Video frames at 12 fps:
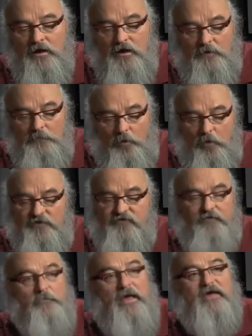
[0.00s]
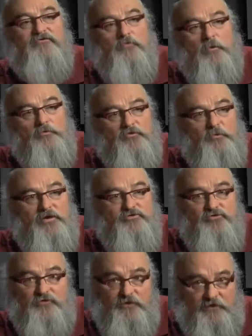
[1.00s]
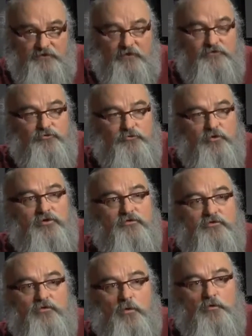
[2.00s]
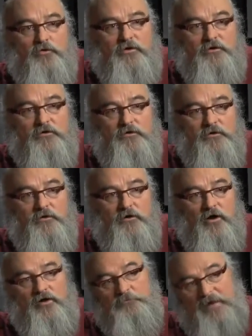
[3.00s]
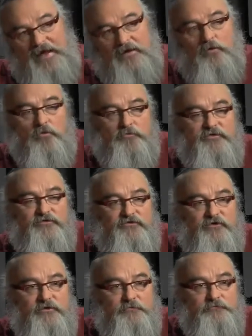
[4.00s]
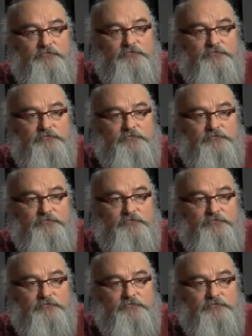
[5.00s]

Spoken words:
But what's the maximum dimension that the new printers will print on Mac or PC?